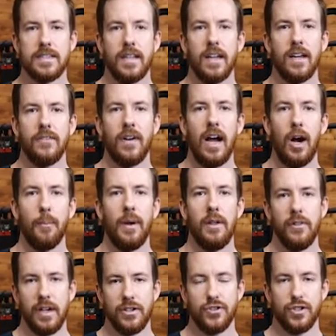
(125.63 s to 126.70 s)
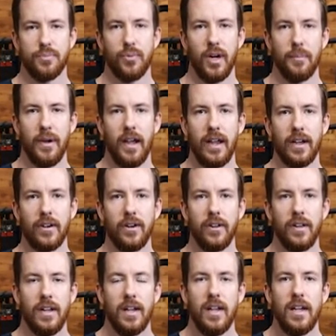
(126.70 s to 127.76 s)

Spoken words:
thinking of how badly I just sprained my ankle